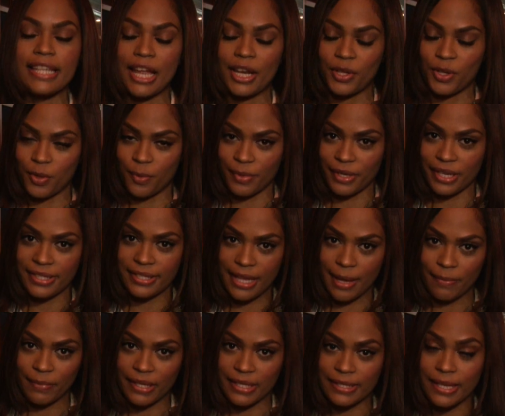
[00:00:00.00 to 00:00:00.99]
and human
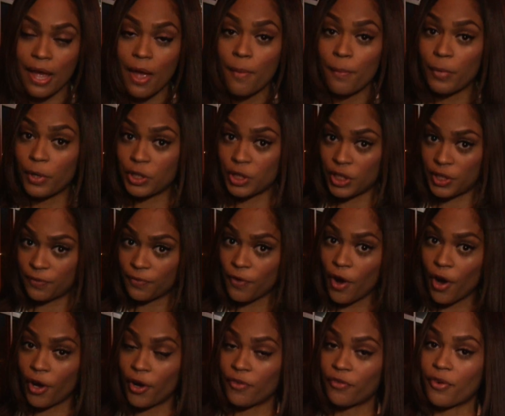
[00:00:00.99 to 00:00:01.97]
acceptance, but she's far
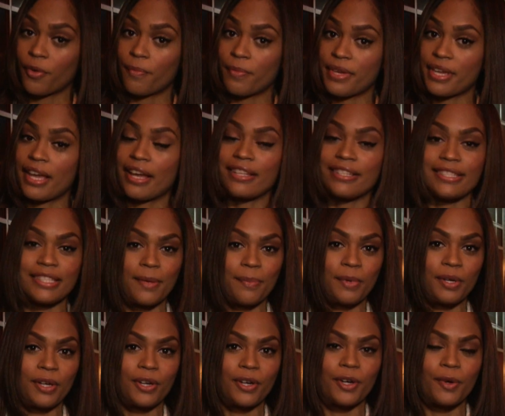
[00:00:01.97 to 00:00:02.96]
from being a
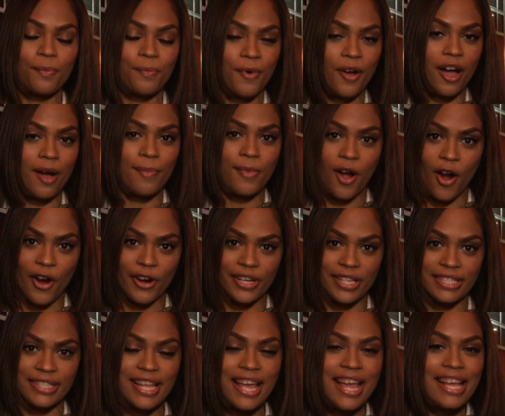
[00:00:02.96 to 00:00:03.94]
typical pop artist.
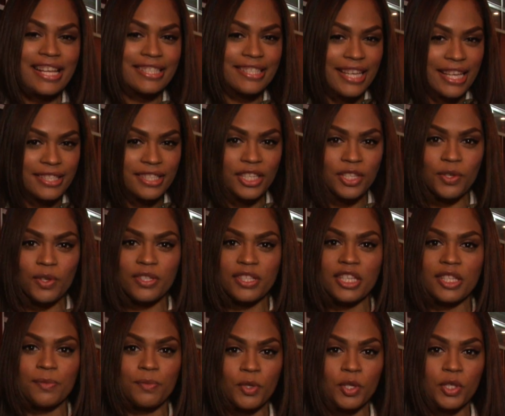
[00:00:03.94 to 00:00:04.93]
Jessie uses
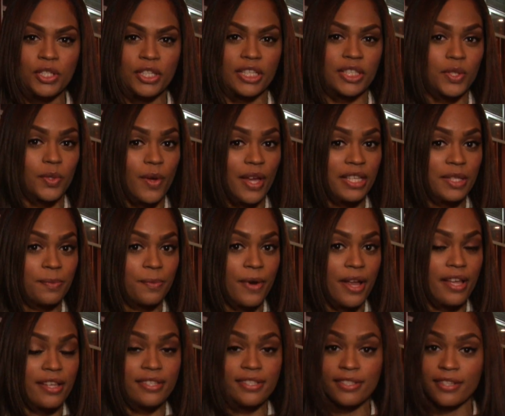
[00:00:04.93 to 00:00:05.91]
music to
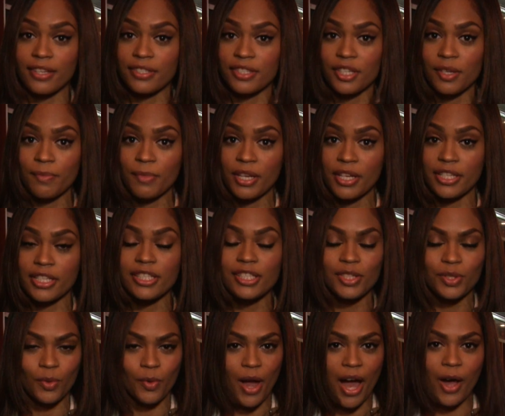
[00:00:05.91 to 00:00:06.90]
express social media
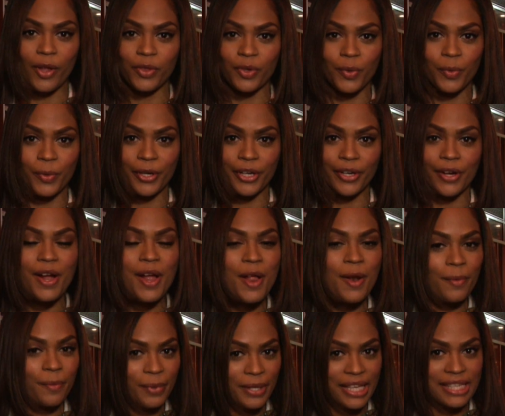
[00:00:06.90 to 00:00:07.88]
throughout the world.
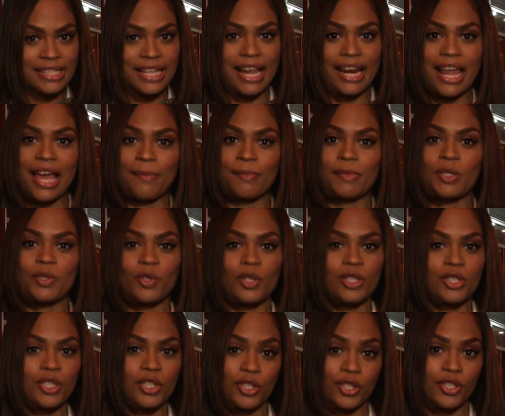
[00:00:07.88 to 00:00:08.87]
Please allow me to
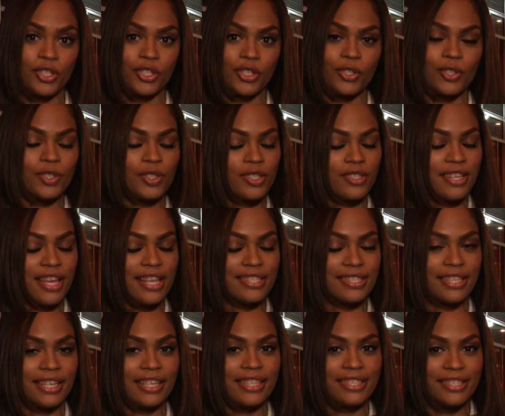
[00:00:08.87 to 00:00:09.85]
introduce you to Jessie